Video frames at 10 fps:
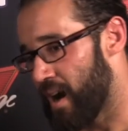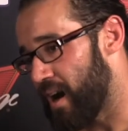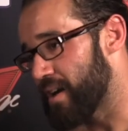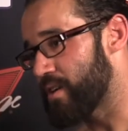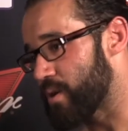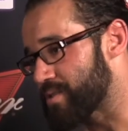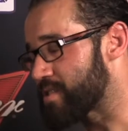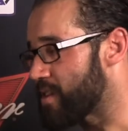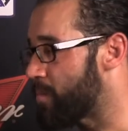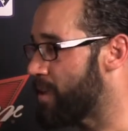It's
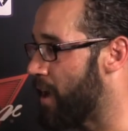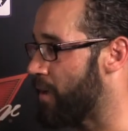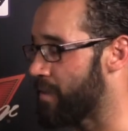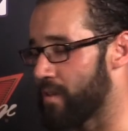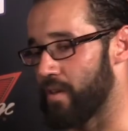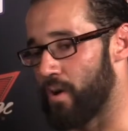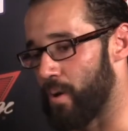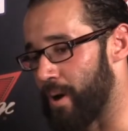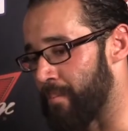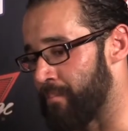just up and down.
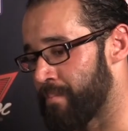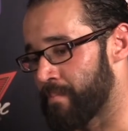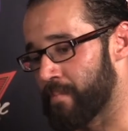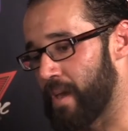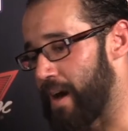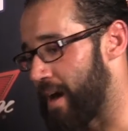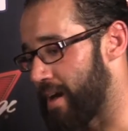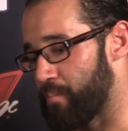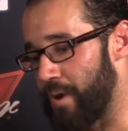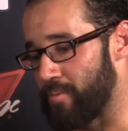I
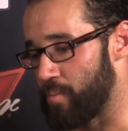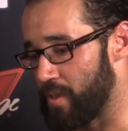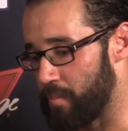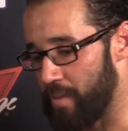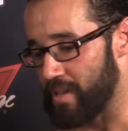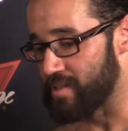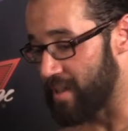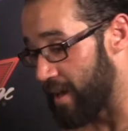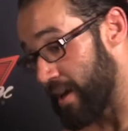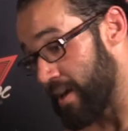had probably the best
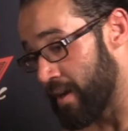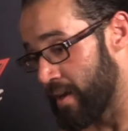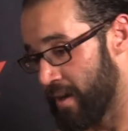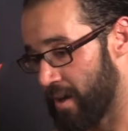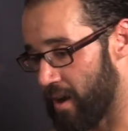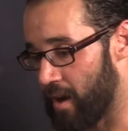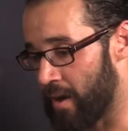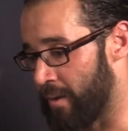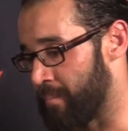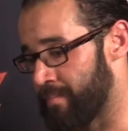day
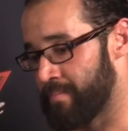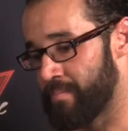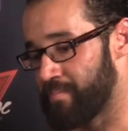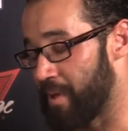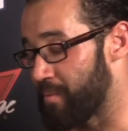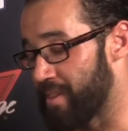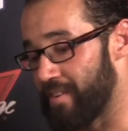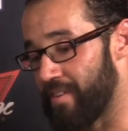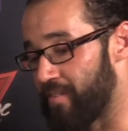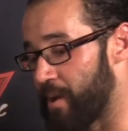maybe that
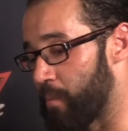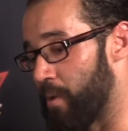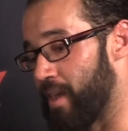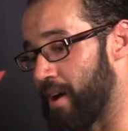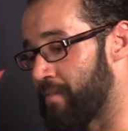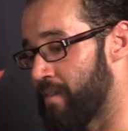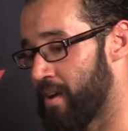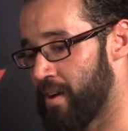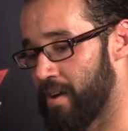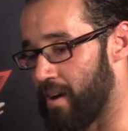I've ever had in my life.
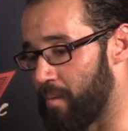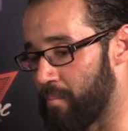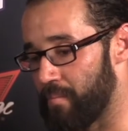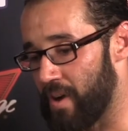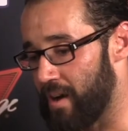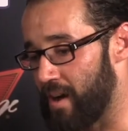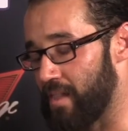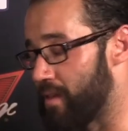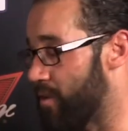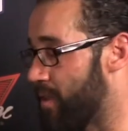I
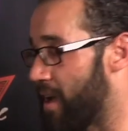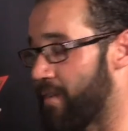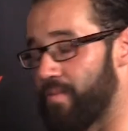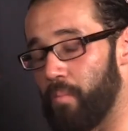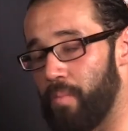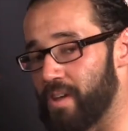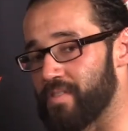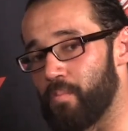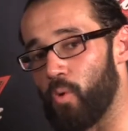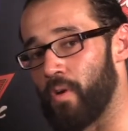literally have the best
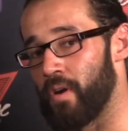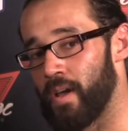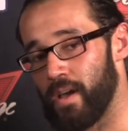support.